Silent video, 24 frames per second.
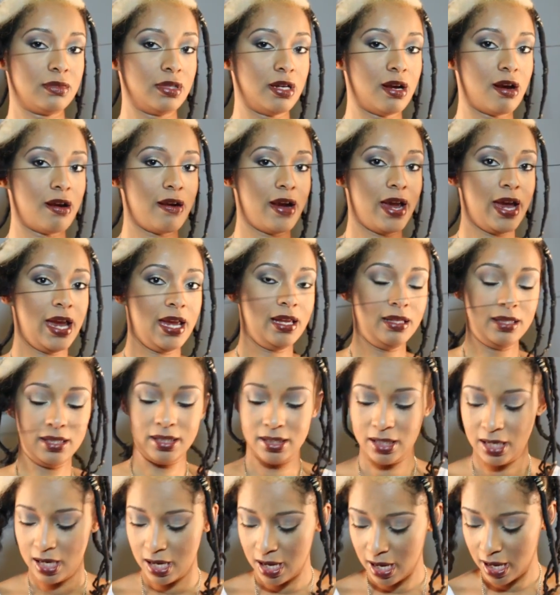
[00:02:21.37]
Alright,
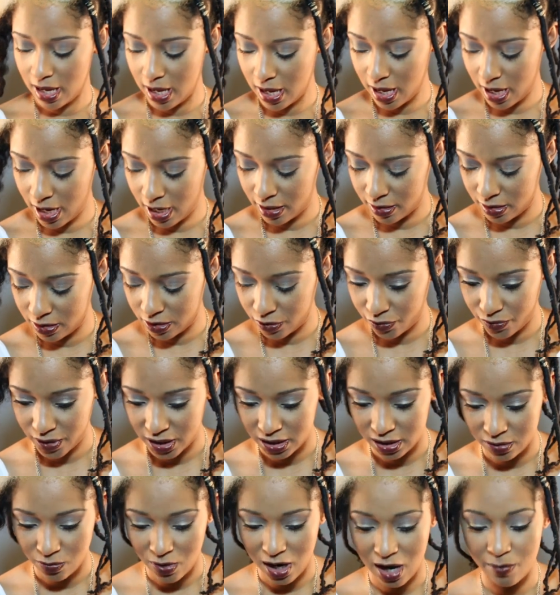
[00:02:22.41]
and the
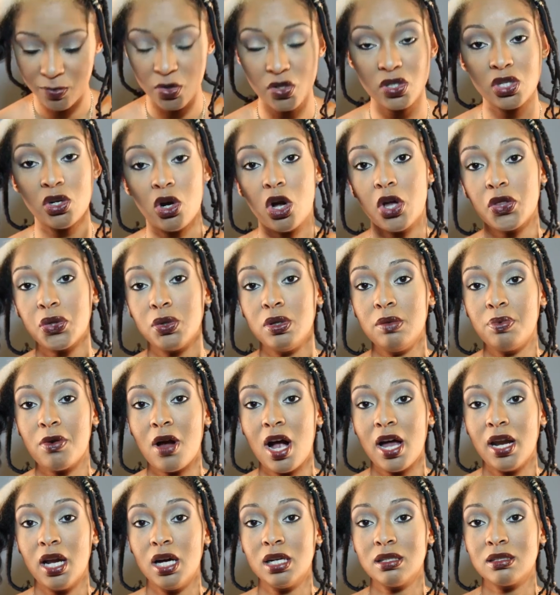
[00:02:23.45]
reason why I'm using all three
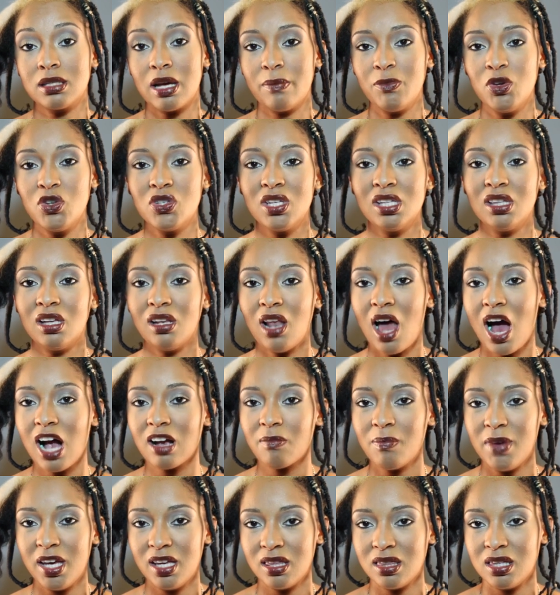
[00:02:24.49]
products, I'm using the
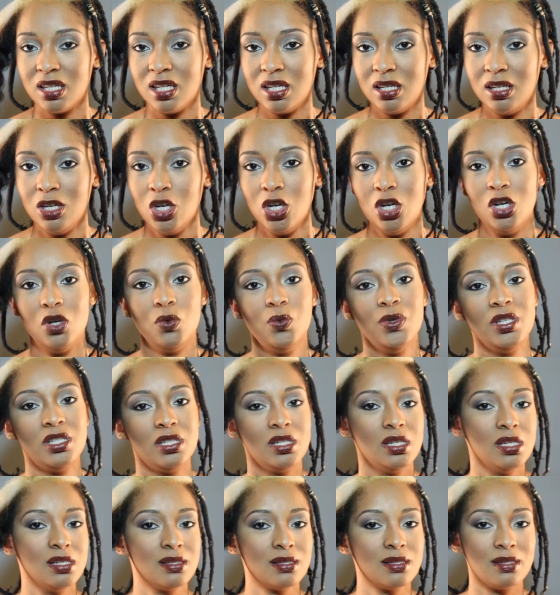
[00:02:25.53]
lock method, which
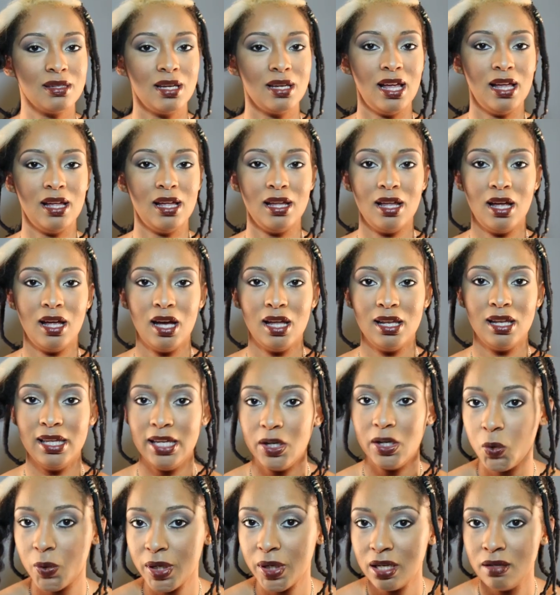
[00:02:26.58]
is
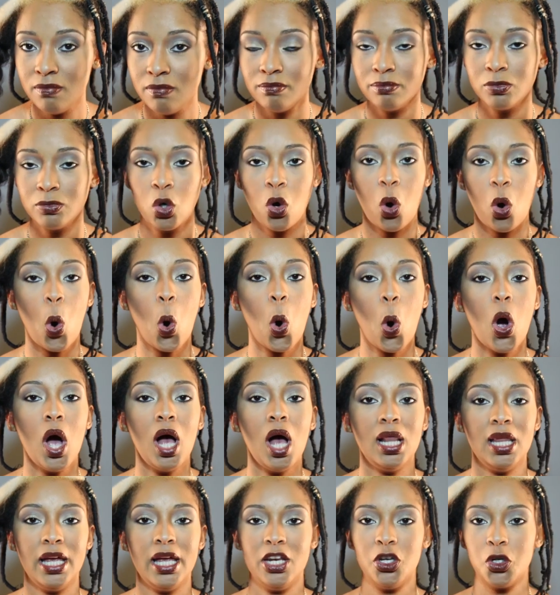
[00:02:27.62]
liquid,
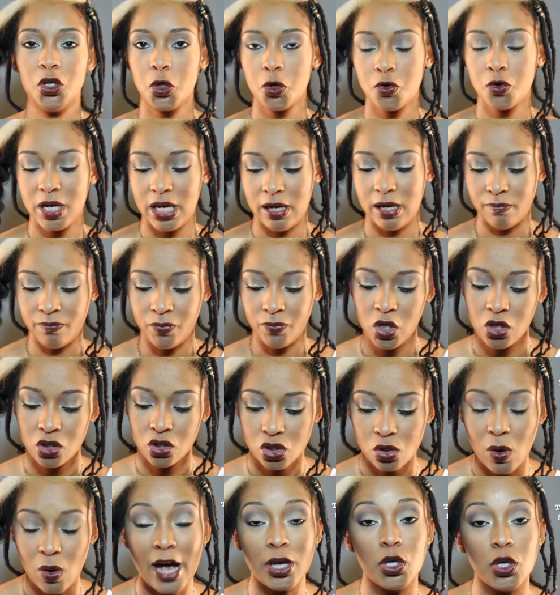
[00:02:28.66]
oil, and cream.
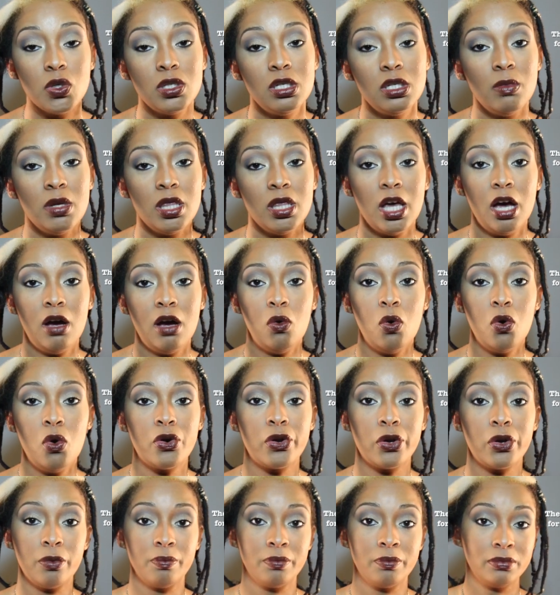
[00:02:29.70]
So I use them in that
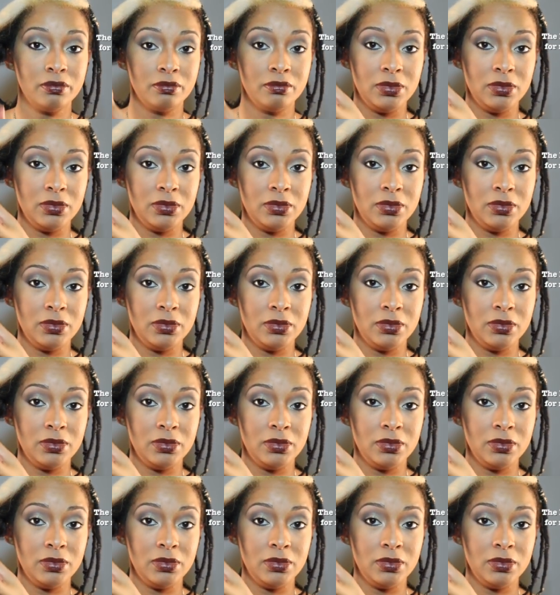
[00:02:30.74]
order.